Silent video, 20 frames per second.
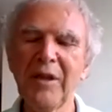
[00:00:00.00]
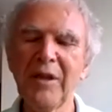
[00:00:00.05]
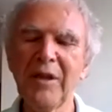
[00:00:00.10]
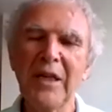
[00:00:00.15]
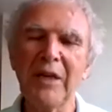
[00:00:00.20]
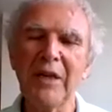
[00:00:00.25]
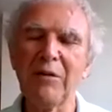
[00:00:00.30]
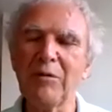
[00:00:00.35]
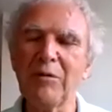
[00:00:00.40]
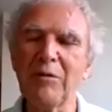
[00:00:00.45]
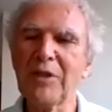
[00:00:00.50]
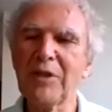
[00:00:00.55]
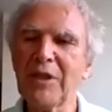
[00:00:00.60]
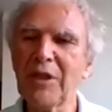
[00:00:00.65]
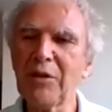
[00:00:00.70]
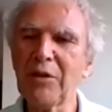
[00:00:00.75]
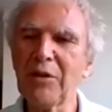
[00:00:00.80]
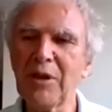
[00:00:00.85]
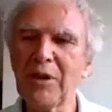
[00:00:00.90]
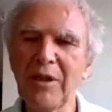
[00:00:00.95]
I will
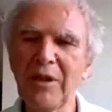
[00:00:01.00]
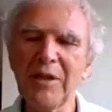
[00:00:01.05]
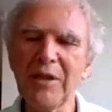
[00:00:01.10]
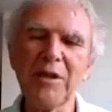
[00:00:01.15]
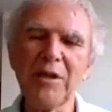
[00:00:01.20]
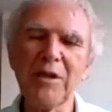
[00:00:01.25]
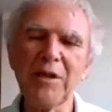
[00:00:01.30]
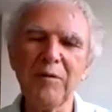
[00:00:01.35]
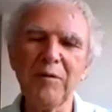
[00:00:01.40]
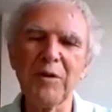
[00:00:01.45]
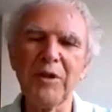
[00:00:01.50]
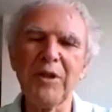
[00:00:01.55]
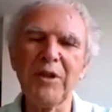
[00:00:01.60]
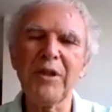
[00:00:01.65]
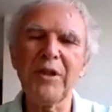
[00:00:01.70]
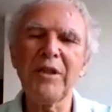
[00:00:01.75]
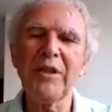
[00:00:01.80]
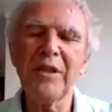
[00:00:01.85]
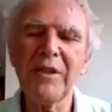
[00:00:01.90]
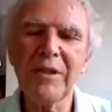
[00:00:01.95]
say you the answer for the
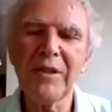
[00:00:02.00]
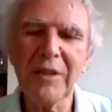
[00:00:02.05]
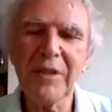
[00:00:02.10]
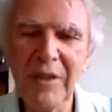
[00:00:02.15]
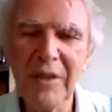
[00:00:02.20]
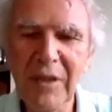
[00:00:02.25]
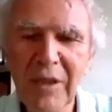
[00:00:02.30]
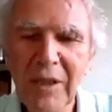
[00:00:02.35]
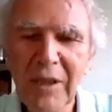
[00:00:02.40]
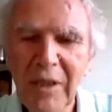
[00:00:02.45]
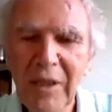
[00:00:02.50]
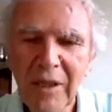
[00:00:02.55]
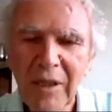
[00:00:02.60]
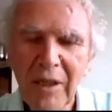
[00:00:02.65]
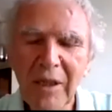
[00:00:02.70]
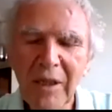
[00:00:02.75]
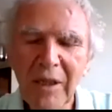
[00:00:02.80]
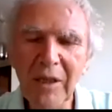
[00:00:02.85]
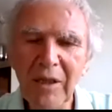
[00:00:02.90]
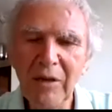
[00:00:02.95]
case
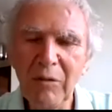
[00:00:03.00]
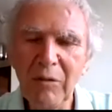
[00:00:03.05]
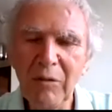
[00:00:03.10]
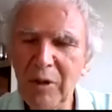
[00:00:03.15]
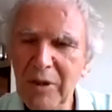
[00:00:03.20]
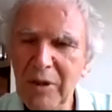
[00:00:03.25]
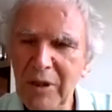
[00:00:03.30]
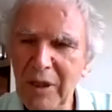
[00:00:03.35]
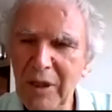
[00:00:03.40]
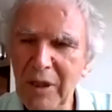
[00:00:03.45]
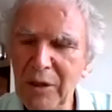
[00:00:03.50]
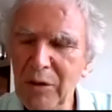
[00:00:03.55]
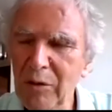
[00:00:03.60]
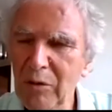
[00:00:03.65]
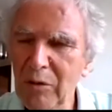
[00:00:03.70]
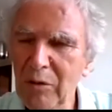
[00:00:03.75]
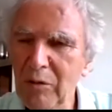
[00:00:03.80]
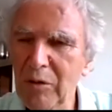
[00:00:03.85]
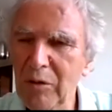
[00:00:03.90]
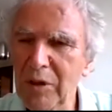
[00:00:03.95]
when I
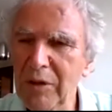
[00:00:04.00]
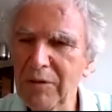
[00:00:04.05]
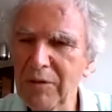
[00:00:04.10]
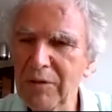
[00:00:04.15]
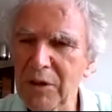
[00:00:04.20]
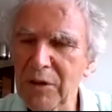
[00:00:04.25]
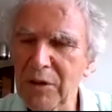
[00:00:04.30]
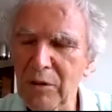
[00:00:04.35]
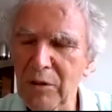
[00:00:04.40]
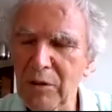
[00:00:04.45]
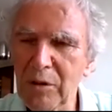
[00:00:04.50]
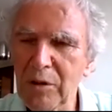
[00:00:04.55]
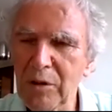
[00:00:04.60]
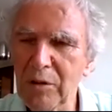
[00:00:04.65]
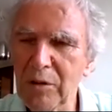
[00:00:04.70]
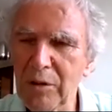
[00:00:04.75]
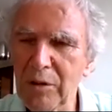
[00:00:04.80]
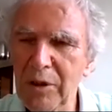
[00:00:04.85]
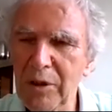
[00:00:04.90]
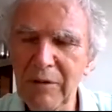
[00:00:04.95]
know if it's odd
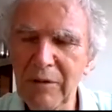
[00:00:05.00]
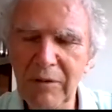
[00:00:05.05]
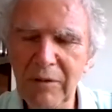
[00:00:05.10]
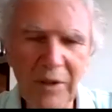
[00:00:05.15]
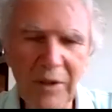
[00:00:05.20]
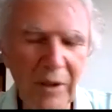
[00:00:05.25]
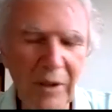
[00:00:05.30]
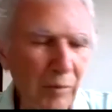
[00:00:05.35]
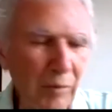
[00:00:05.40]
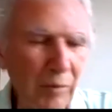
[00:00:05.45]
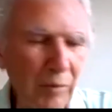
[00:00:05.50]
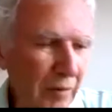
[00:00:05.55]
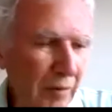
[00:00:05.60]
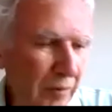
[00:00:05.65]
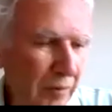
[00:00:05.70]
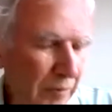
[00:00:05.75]
or even number of